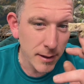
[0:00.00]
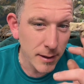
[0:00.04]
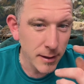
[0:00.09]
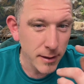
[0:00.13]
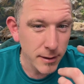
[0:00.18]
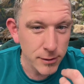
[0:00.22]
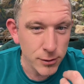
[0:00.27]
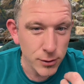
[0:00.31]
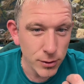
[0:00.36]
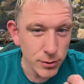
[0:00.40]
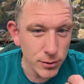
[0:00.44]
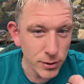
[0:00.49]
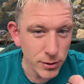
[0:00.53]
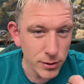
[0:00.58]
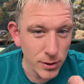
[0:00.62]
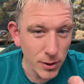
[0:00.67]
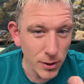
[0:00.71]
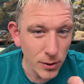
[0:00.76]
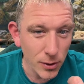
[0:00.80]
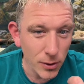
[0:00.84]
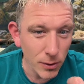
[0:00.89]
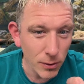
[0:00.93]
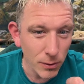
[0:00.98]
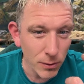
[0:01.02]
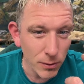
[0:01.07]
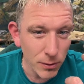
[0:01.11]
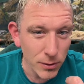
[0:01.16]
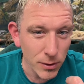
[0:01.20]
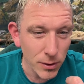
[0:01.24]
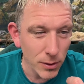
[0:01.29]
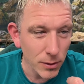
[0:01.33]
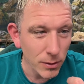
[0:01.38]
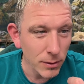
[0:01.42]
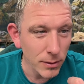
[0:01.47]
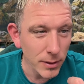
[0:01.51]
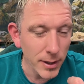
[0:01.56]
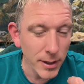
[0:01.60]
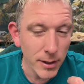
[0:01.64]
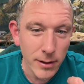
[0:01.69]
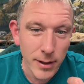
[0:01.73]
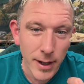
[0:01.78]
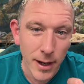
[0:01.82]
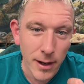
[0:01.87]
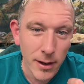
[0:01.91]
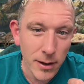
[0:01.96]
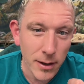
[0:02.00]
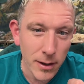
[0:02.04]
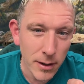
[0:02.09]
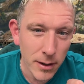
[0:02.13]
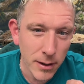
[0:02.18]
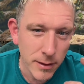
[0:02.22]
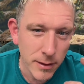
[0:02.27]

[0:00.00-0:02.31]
Such a cool little gecko.